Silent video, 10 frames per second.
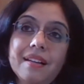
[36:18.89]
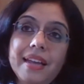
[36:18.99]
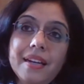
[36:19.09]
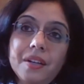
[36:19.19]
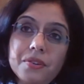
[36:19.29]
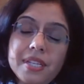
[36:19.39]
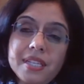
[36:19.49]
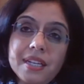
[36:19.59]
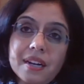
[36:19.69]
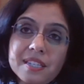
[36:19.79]

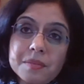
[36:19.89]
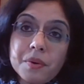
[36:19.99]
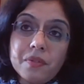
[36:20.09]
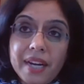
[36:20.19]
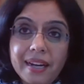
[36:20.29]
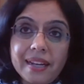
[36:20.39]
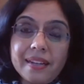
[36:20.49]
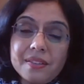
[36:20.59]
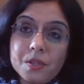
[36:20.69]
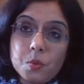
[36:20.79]
Increasing customer
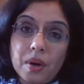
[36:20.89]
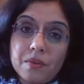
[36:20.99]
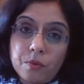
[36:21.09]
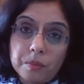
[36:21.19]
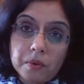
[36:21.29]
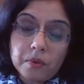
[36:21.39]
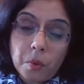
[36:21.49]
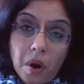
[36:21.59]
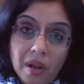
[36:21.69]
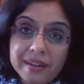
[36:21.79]
ratings is one form of
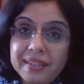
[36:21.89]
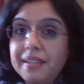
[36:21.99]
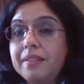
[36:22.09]
quality.